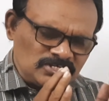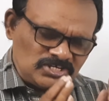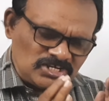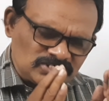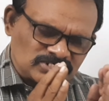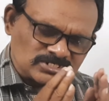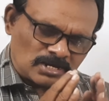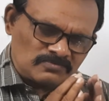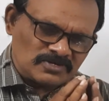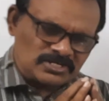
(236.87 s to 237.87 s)
Each
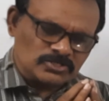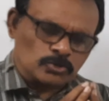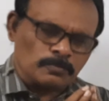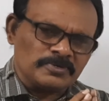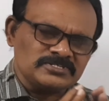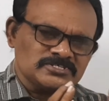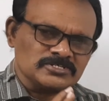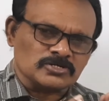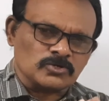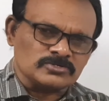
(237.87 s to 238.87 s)
time when it opens
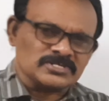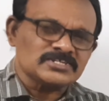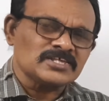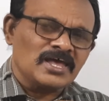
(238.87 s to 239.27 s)
and closes,